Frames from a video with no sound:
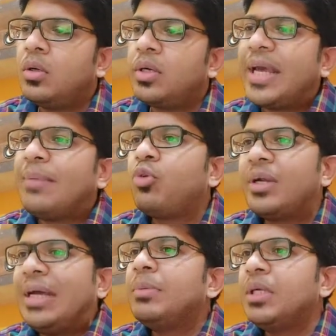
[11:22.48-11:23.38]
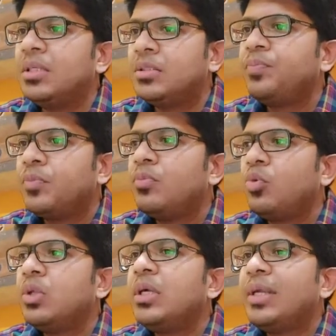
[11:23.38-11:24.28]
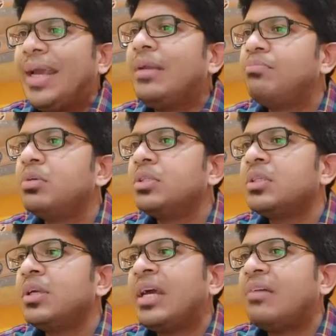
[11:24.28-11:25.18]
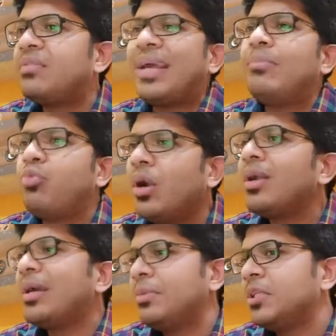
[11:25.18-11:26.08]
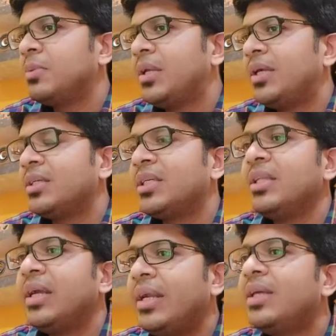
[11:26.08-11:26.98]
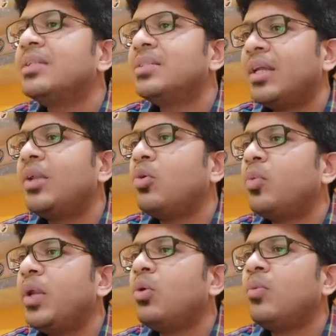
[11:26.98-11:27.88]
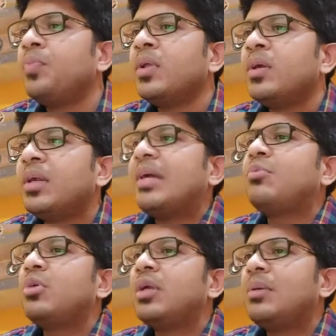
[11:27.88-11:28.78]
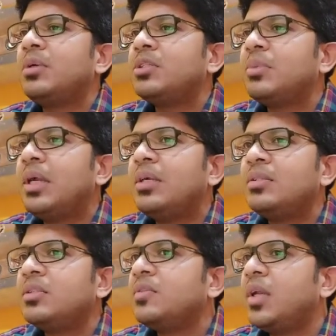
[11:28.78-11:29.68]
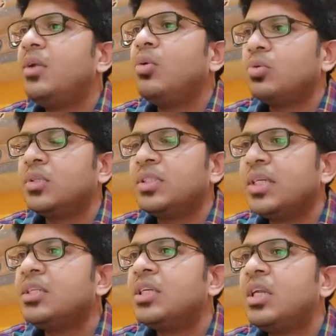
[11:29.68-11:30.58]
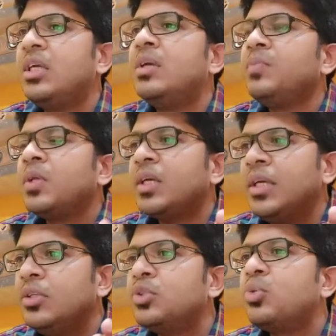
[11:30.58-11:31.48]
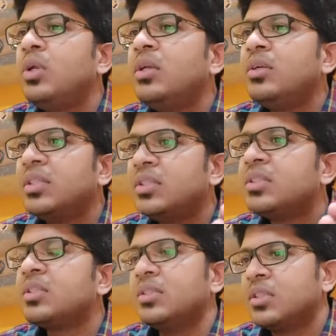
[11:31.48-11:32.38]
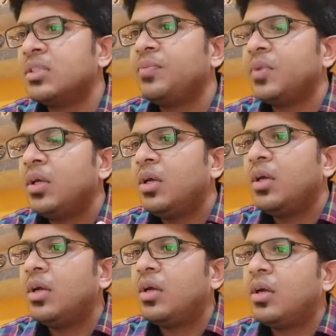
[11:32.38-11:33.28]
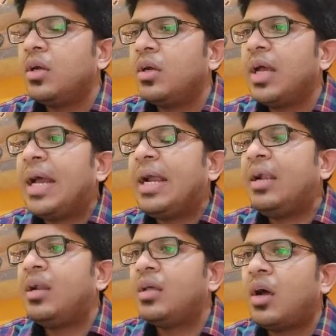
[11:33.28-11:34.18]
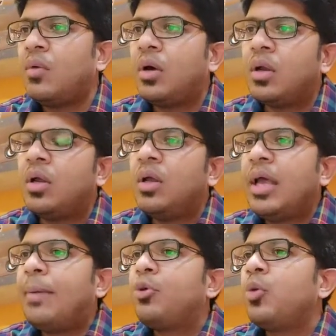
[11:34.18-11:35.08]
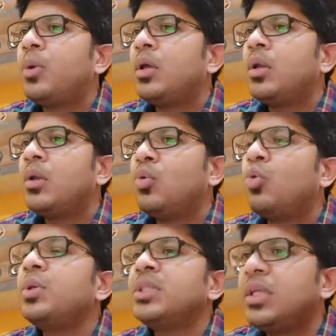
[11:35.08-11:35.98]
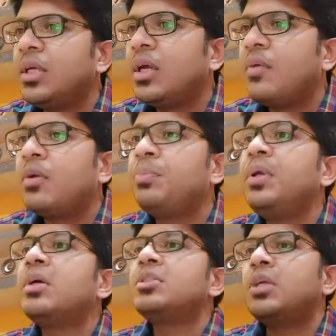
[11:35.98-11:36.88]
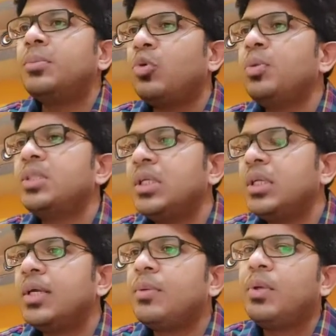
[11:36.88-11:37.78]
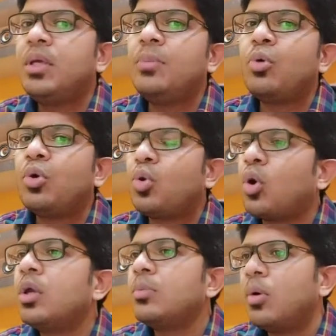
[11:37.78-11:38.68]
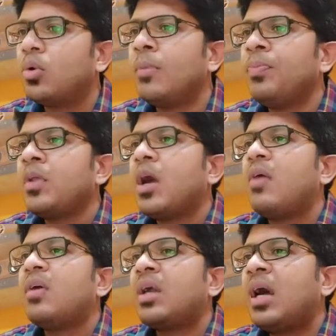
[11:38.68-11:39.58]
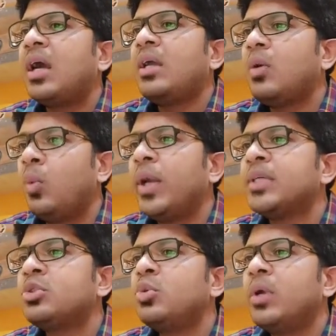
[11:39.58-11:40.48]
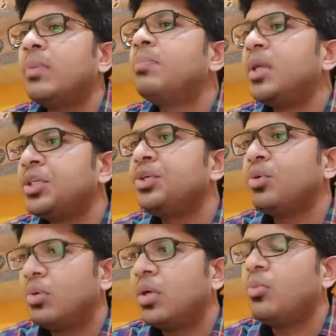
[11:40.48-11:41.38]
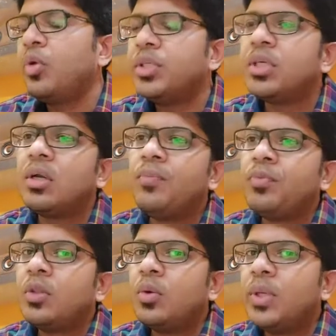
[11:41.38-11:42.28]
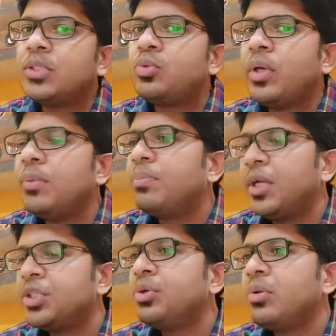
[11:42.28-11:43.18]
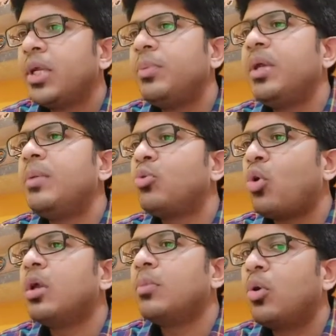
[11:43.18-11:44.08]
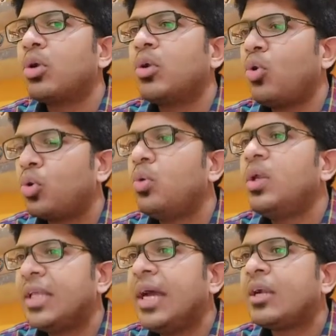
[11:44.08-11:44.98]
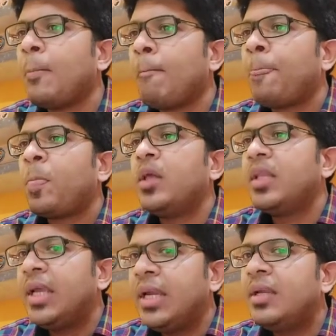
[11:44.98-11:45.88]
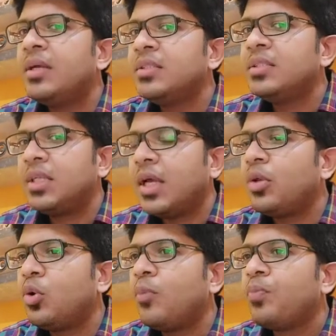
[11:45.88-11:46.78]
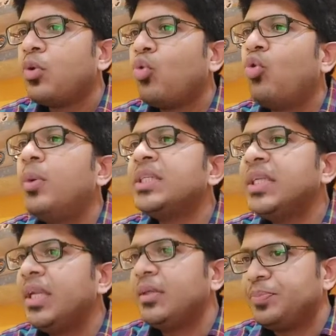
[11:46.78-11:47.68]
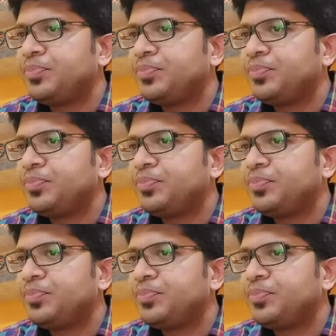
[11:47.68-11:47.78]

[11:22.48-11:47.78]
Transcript: type 1 diabetes? More than 10% have type 1 diabetes mellitus. In the Indian scenario, we know type 1 diabetes mellitus is very low. So, essentially, insulin resistance and our abdominal obesity, our pear-shaped obesity that we keep on talking about, our high waist to hip ratio, WHR, the waist to hip ratio that we keep talking about, and not only that, in the Indian scenario, obesity,